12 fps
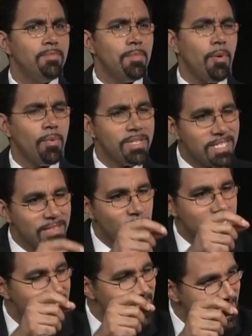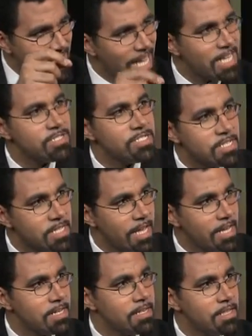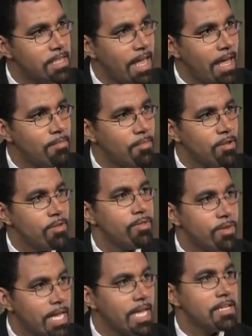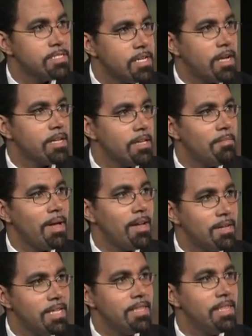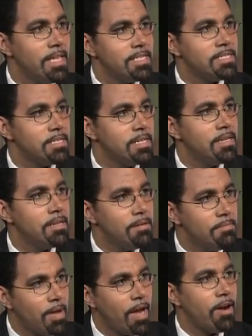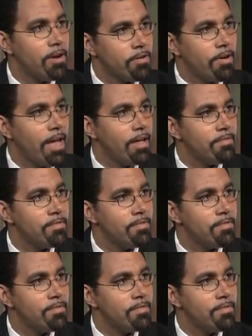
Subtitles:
but what's the tension that Martin Luther King is talking about in this paragraph?